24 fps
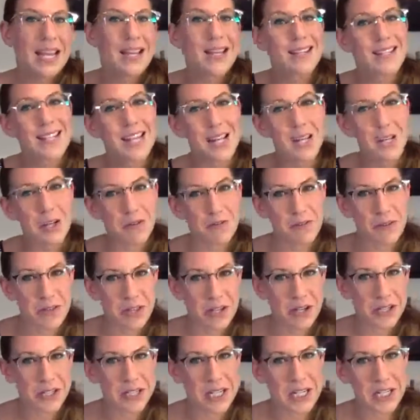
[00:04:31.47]
take over
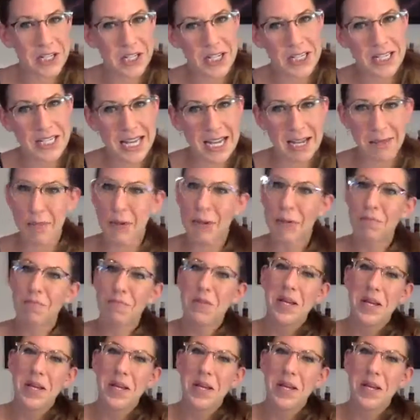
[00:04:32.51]
their kitchen table